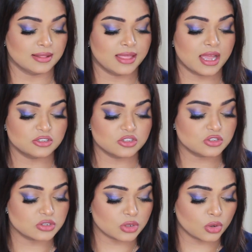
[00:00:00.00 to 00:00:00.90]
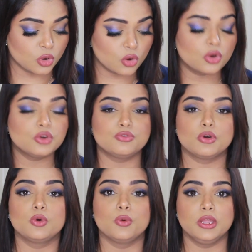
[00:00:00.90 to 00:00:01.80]
They are just good
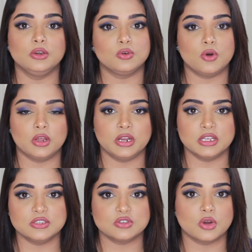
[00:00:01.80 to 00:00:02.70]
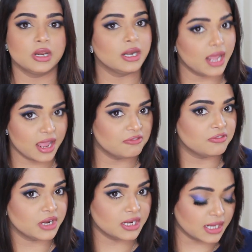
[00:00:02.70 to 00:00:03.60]
for going to college on an
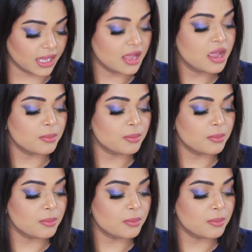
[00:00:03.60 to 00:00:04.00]
everyday.